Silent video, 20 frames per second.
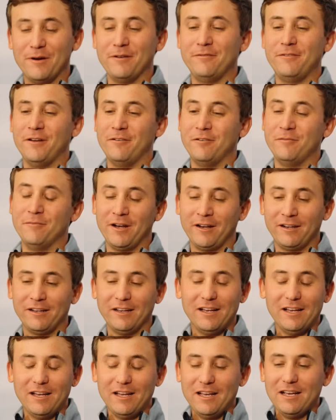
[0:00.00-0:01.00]
in my family. My,
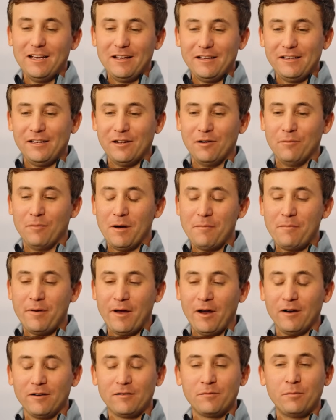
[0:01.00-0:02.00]
you know, my
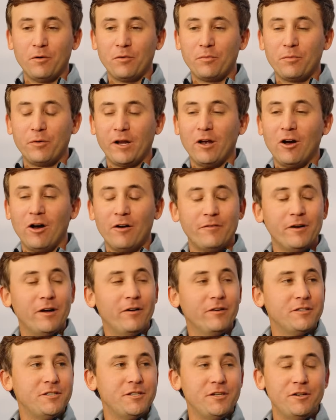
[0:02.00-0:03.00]
parents both play golf at
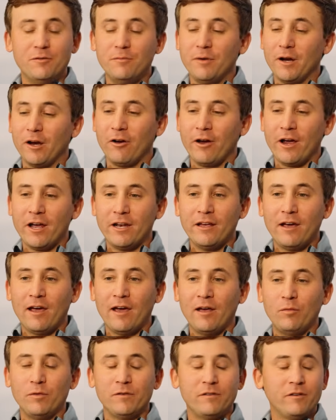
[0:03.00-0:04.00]
LSU. My
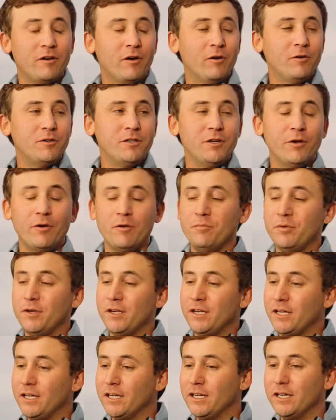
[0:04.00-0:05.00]
granddad was the coach at
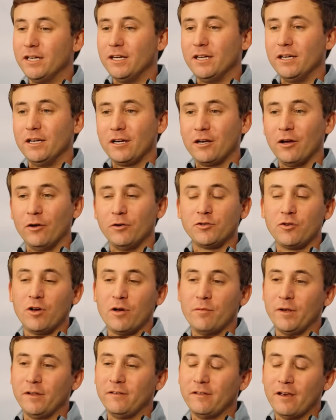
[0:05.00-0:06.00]
UAB. Coach
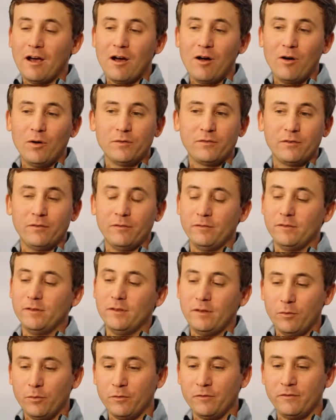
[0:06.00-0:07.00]
Graham McDowell. So
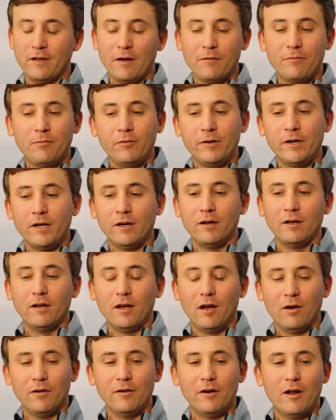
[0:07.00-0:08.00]
there was definitely a,
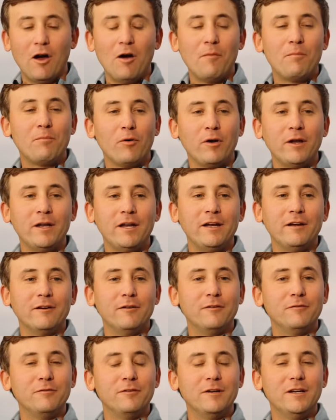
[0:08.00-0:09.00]
an upbringing
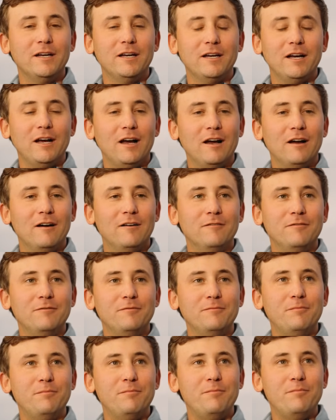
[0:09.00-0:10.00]
of of
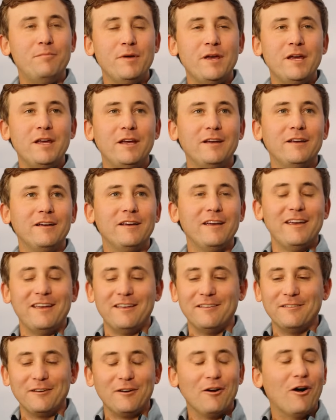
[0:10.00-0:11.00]
being
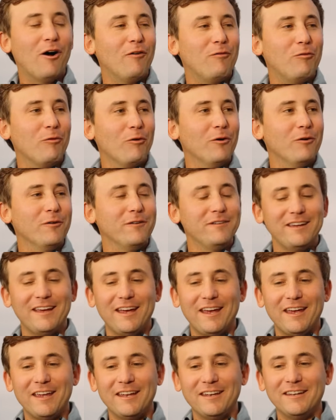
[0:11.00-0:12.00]
in the golf world,
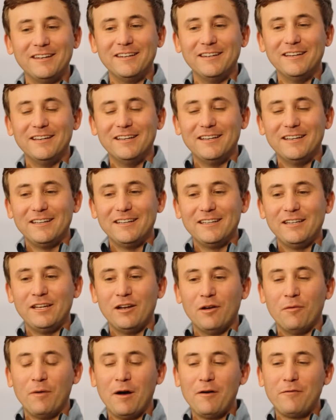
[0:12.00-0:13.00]
and you
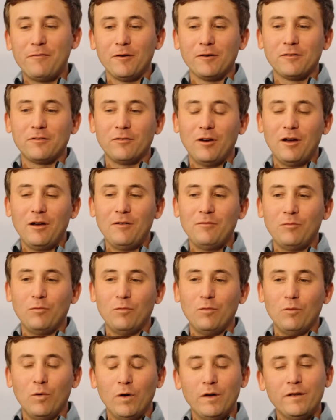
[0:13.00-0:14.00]
know my first love
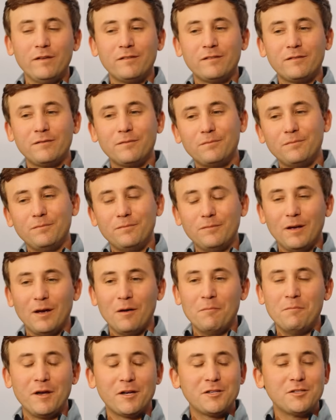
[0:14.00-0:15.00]
was
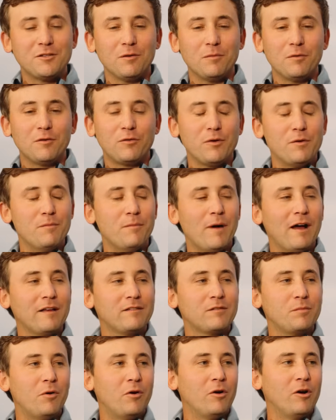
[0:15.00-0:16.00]
a mixture between
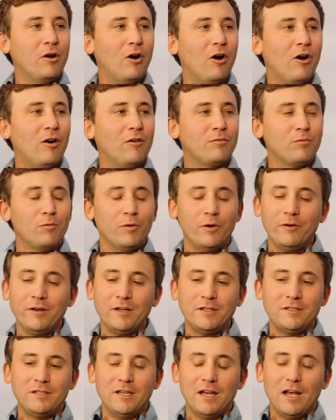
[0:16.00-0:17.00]
basketball and golf.
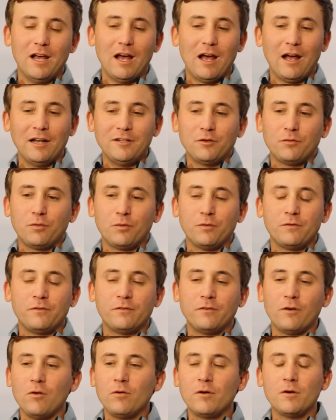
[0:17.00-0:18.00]
Really, I just was
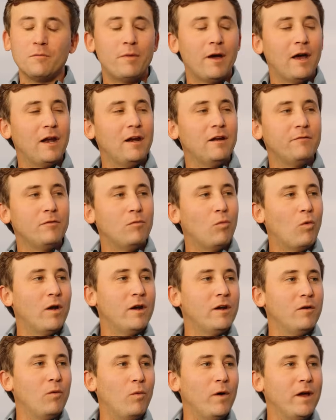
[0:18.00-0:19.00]
so competitive and
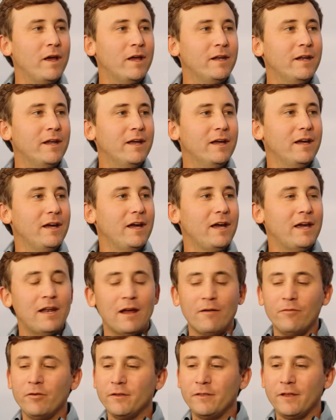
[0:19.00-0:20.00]
wanted to win yeah. in
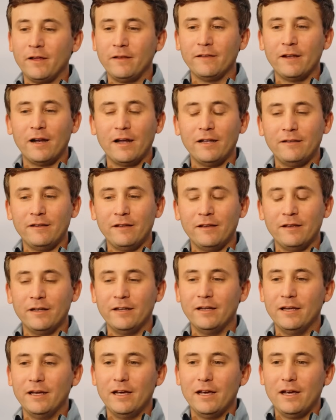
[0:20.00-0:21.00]
everything that I
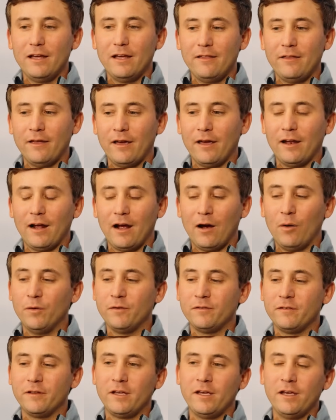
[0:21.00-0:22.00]
did that I
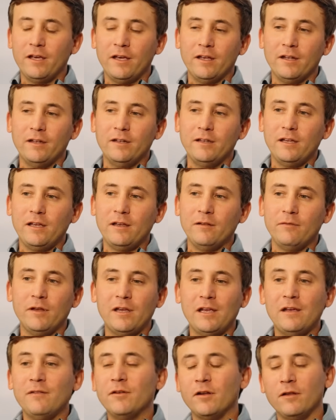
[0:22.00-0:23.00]
was the kid, in,
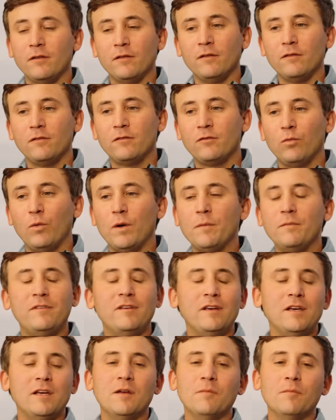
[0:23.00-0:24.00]
even in swim
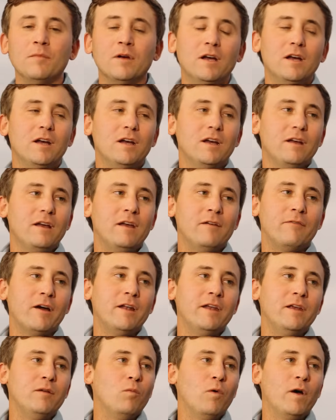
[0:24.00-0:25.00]
team. If
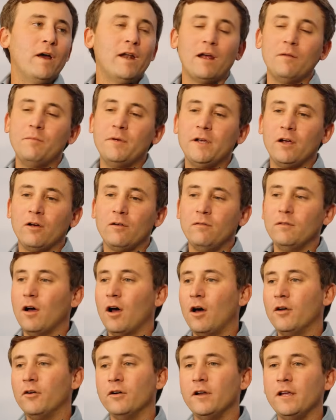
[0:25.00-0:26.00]
I didn't win, I'd be
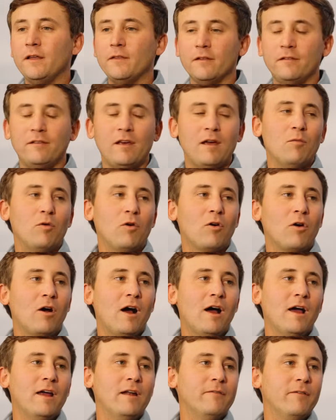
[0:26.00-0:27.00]
underneath a table
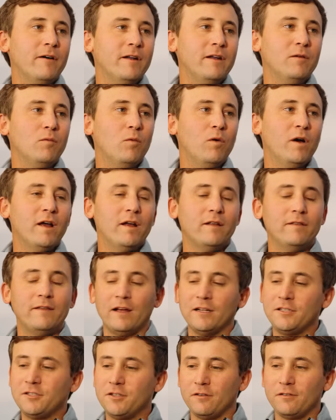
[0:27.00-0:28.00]
crying if I didn't win.
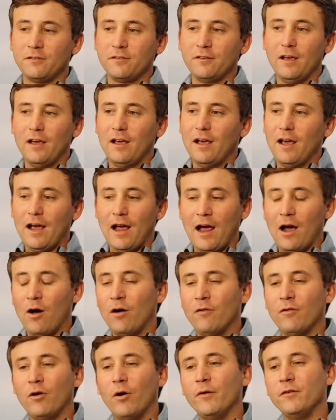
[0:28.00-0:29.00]
That's just
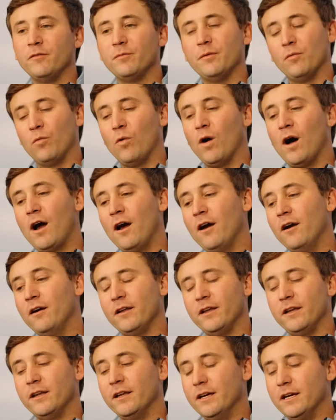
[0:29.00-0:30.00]
how I've always been
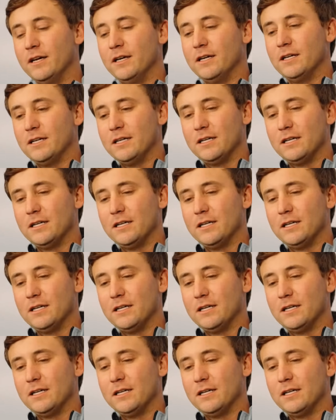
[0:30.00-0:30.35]
wired and swim